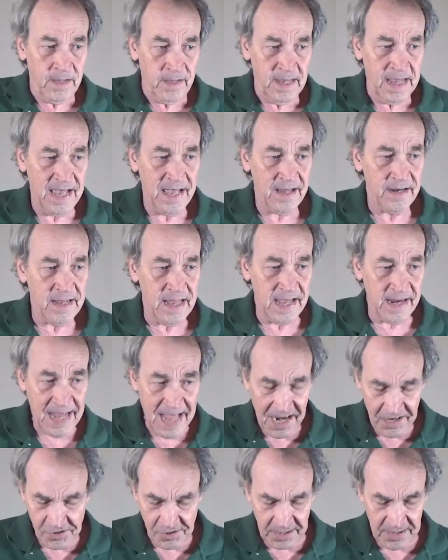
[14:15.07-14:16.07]
And
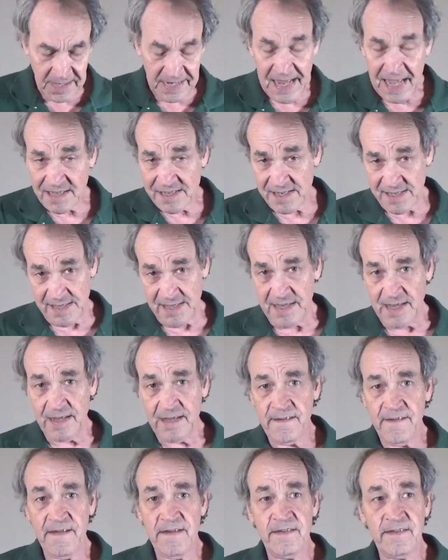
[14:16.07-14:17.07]
actually the next
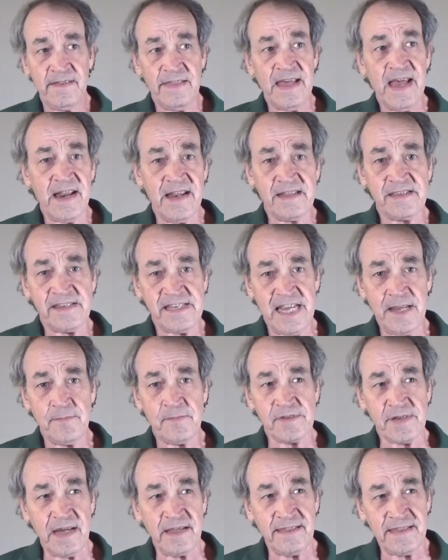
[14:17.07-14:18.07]
thing that it
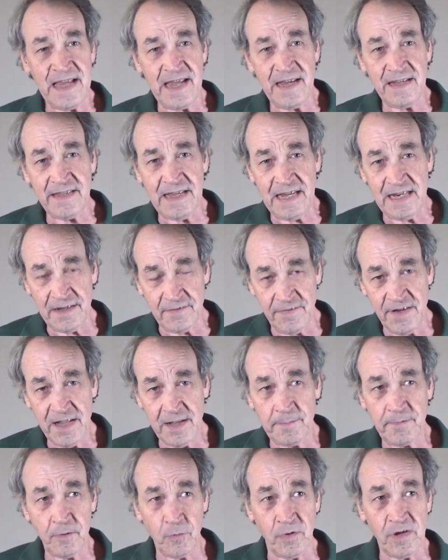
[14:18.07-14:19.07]
seems like they
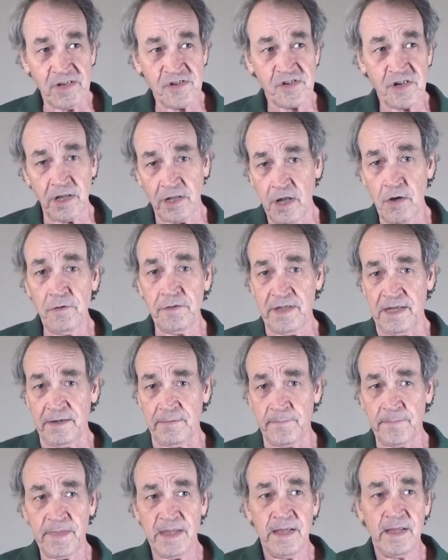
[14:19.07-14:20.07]
developed was clothing.
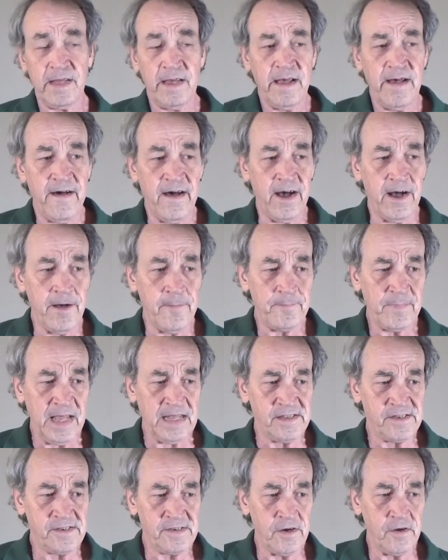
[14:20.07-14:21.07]

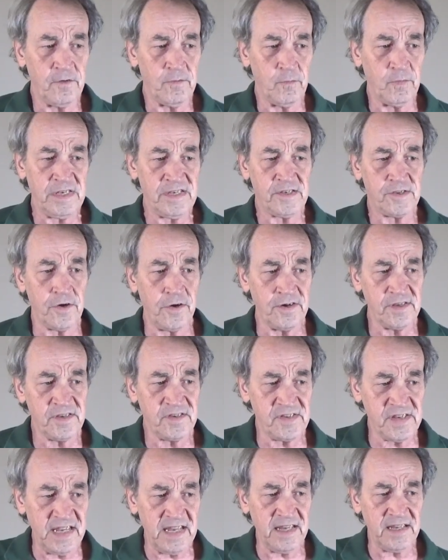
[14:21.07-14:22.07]
And so we start
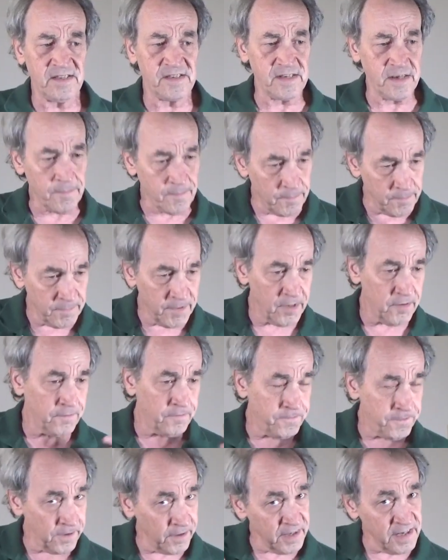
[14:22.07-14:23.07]
seeing some, you know,
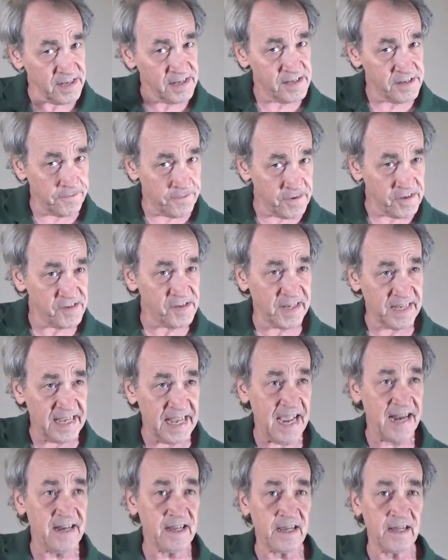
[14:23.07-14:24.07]
fairly
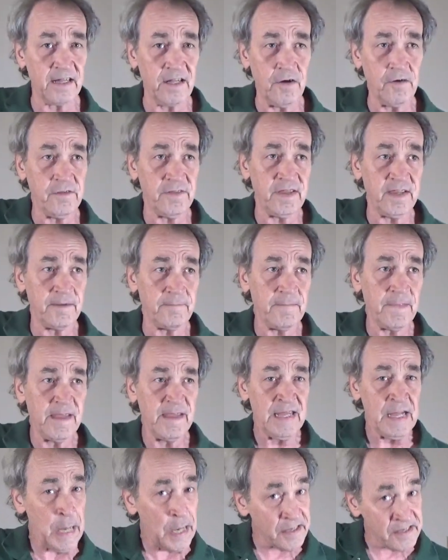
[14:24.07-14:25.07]
sophisticated clothing
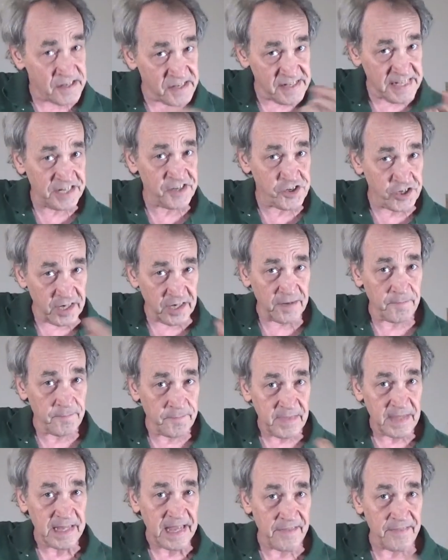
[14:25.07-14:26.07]
and stitching
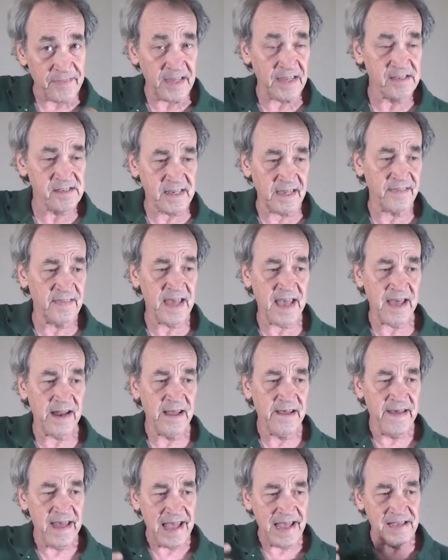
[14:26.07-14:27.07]
and things like
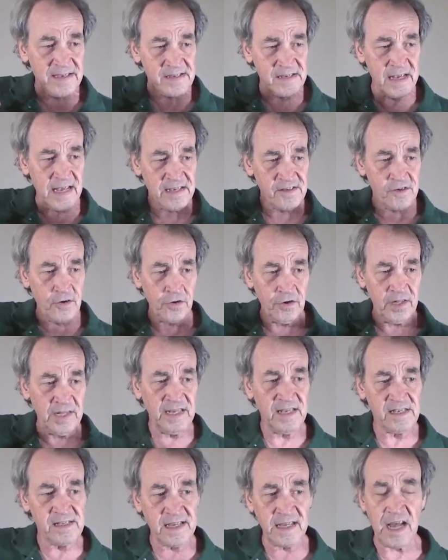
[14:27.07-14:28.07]
that as early
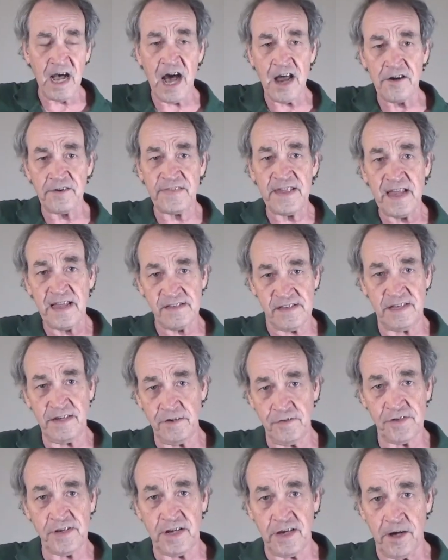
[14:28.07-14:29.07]
as like 100,000
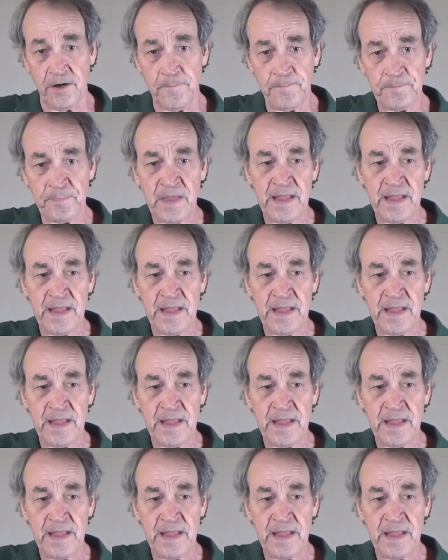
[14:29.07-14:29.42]
years ago.